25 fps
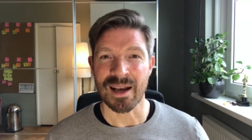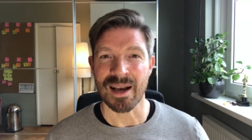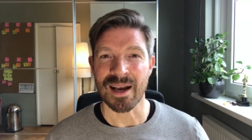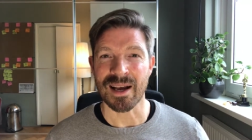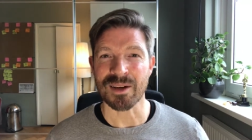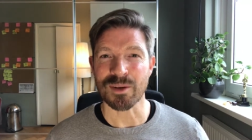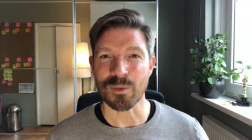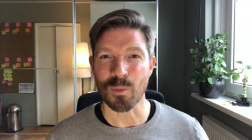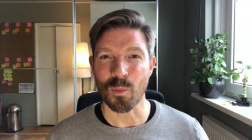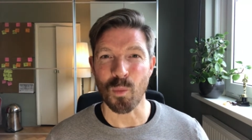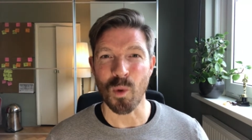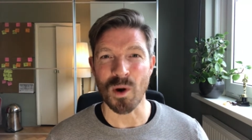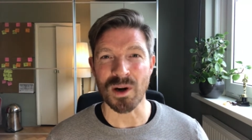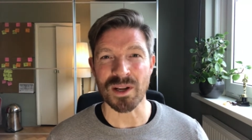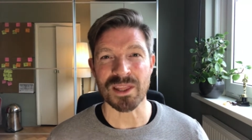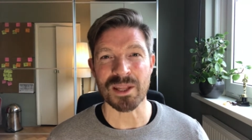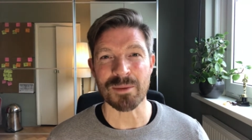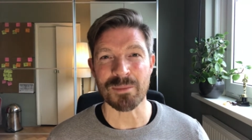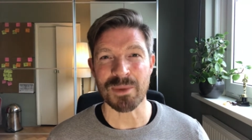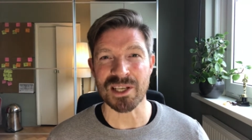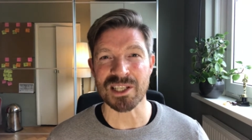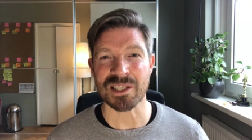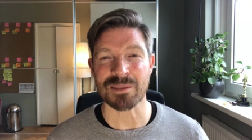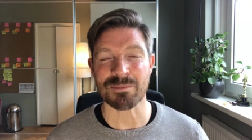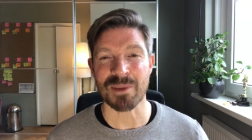And one of the
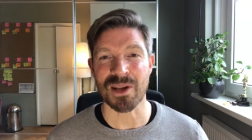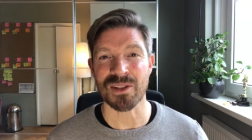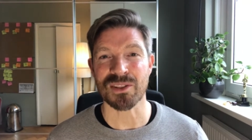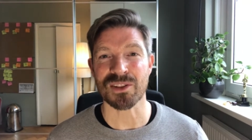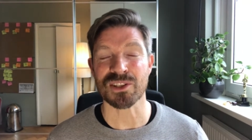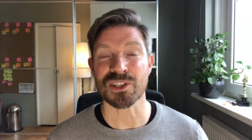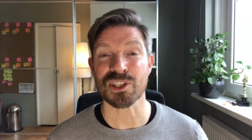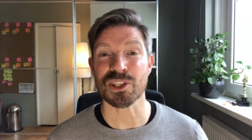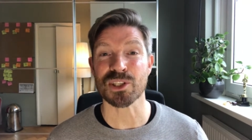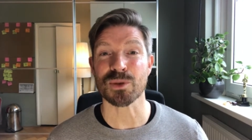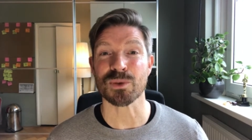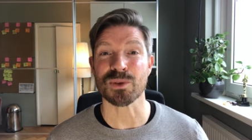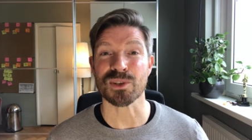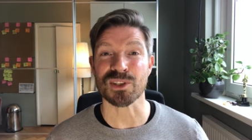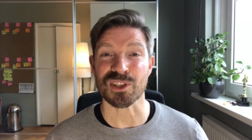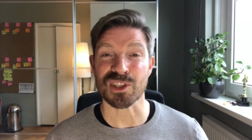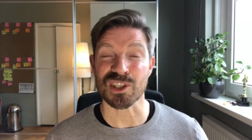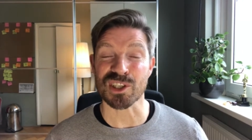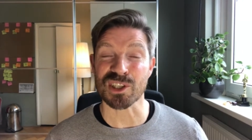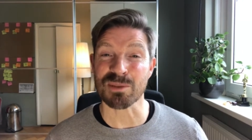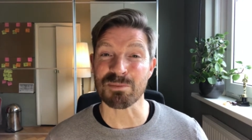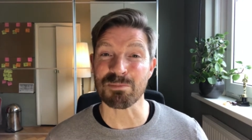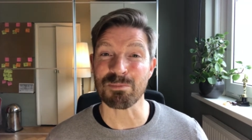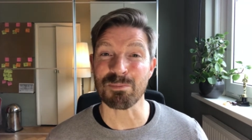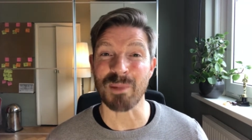best methods to
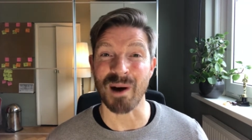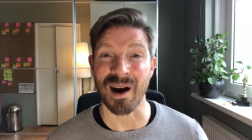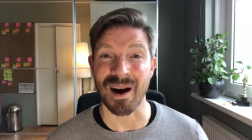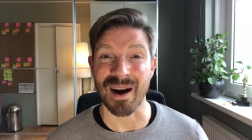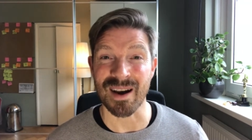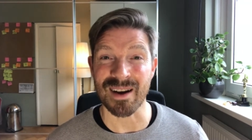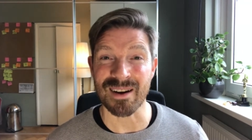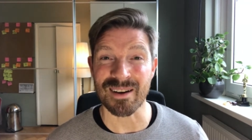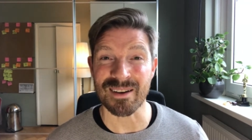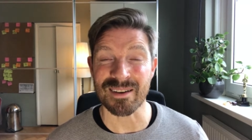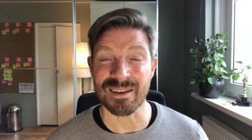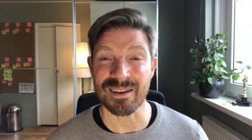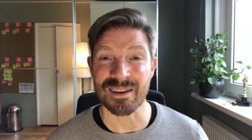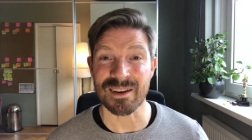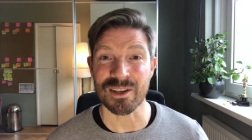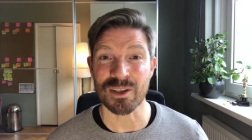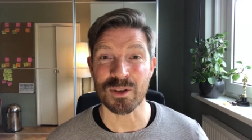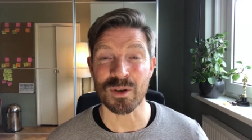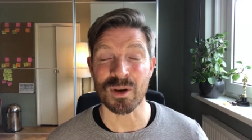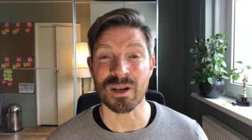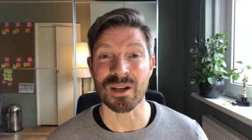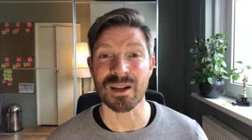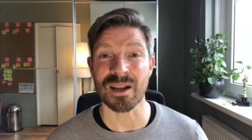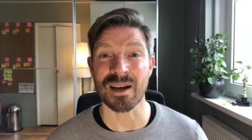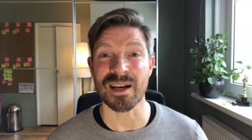inspire
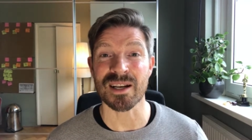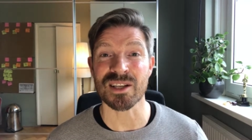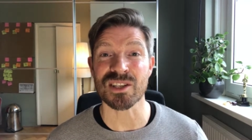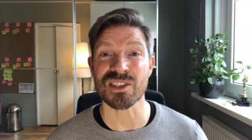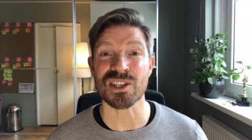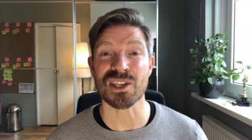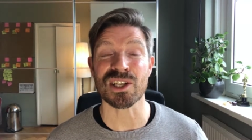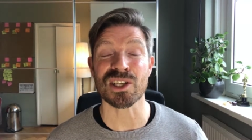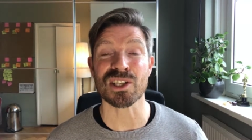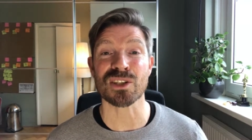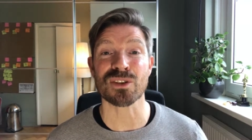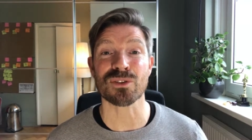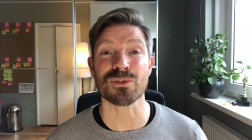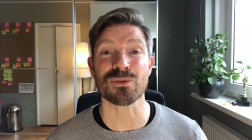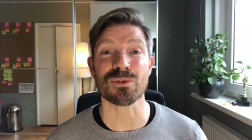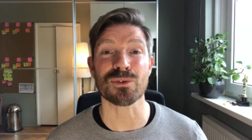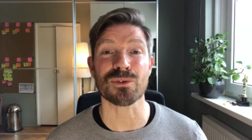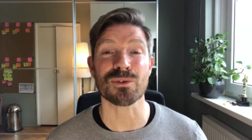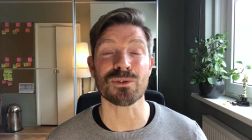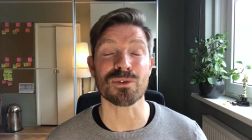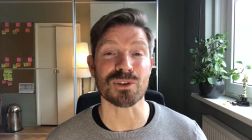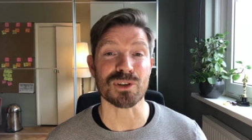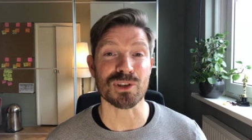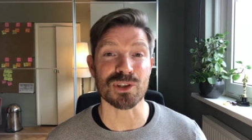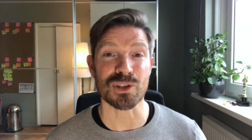your clients is
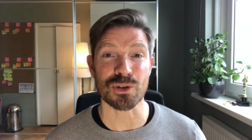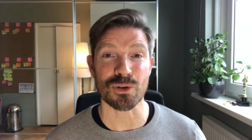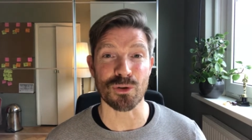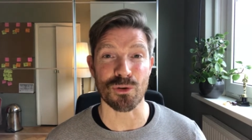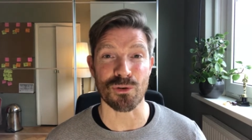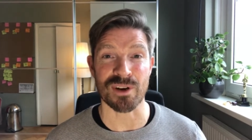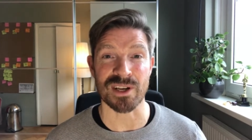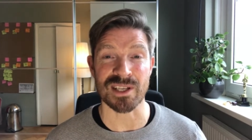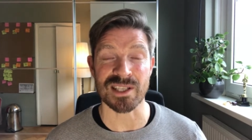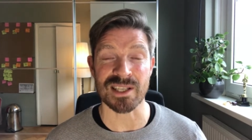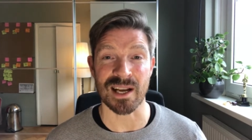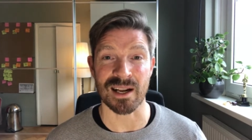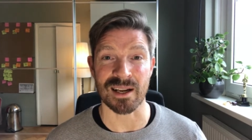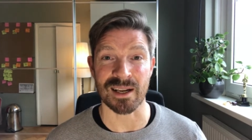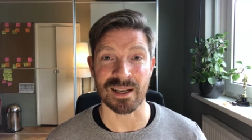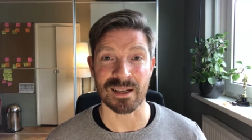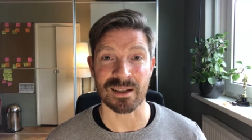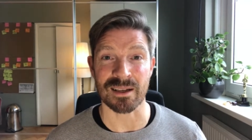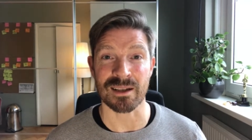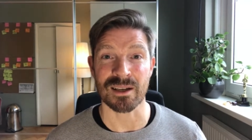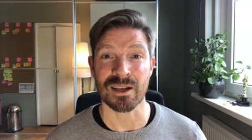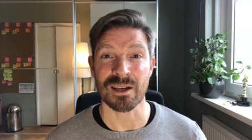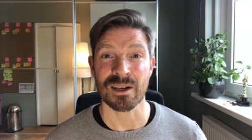through storytelling.